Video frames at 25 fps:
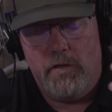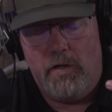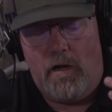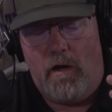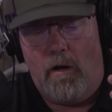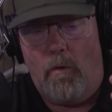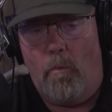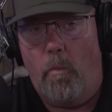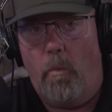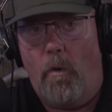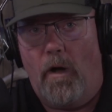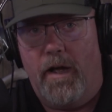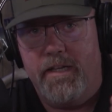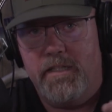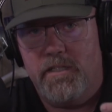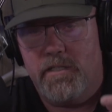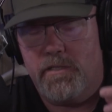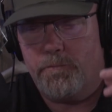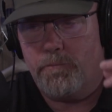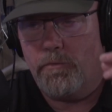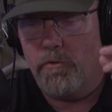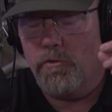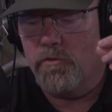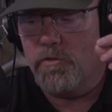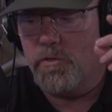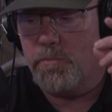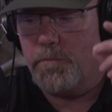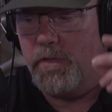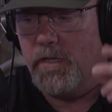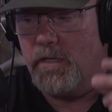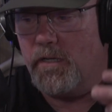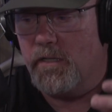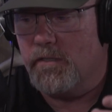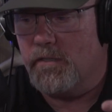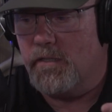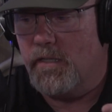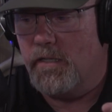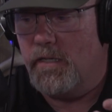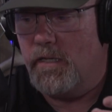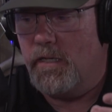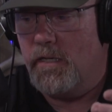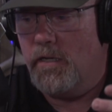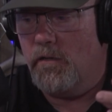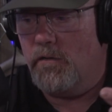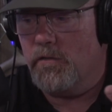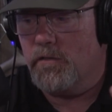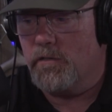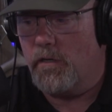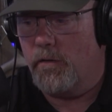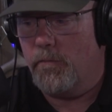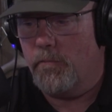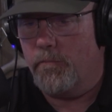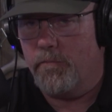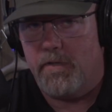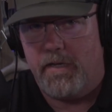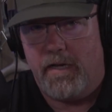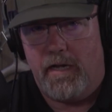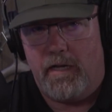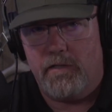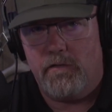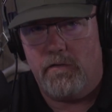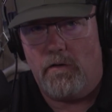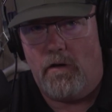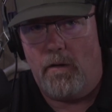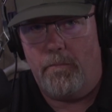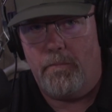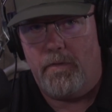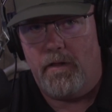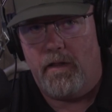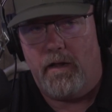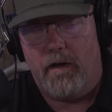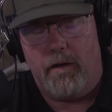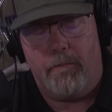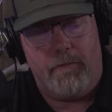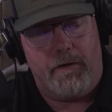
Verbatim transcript: white spruce, because the needles are, dad taught me that.